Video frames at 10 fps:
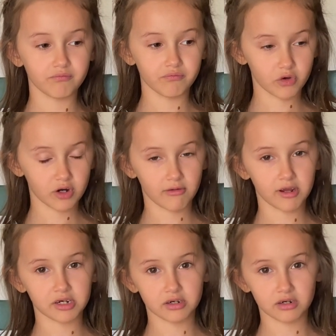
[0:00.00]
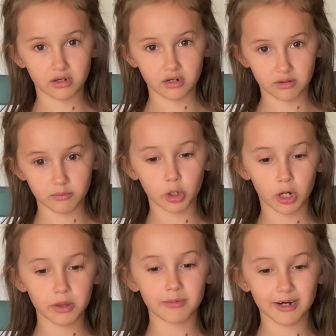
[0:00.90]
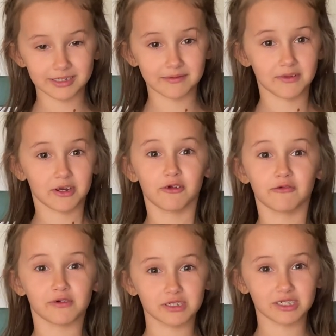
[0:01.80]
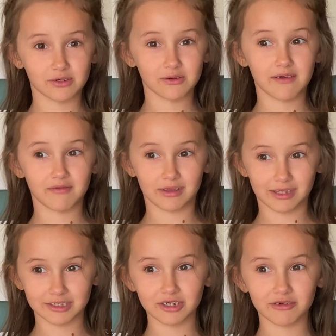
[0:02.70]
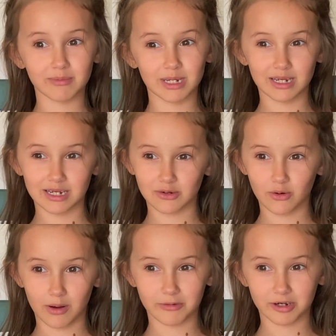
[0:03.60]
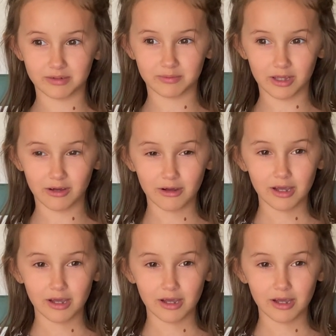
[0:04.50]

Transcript: The moon on the breast of the new fallen snow gave the luster of midday to objects below,